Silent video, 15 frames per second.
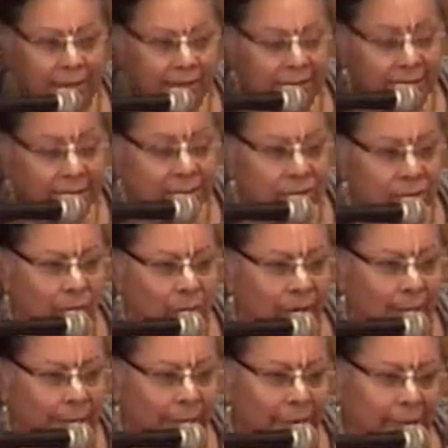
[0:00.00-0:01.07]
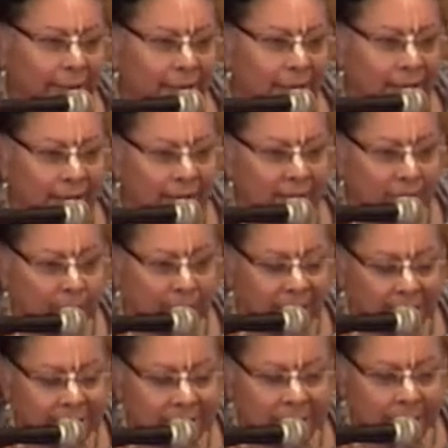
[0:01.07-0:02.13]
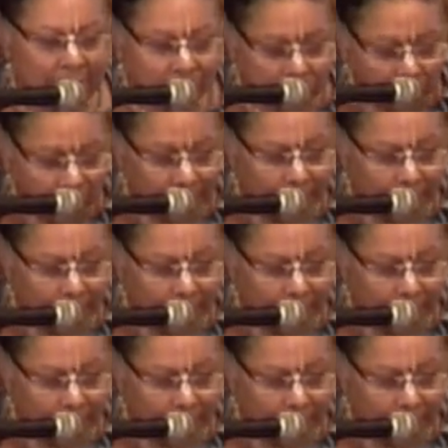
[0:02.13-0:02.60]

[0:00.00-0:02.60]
tends to want to put this pastime into a